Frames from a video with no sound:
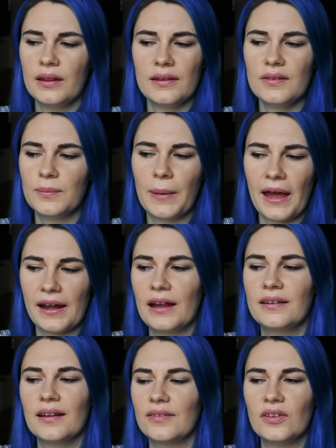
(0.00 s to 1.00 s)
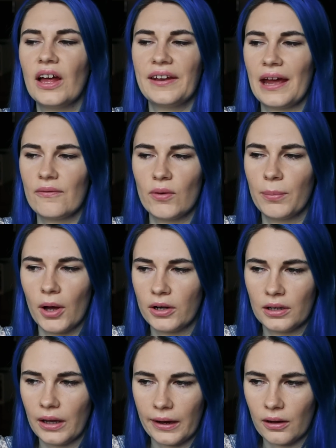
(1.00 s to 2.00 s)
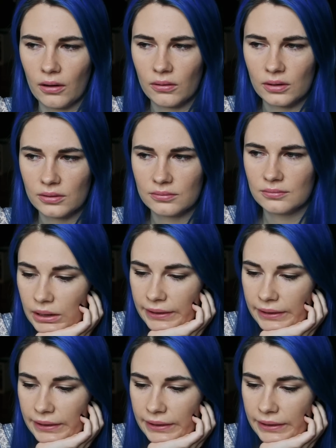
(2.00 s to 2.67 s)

This man does not have a body like Hulk.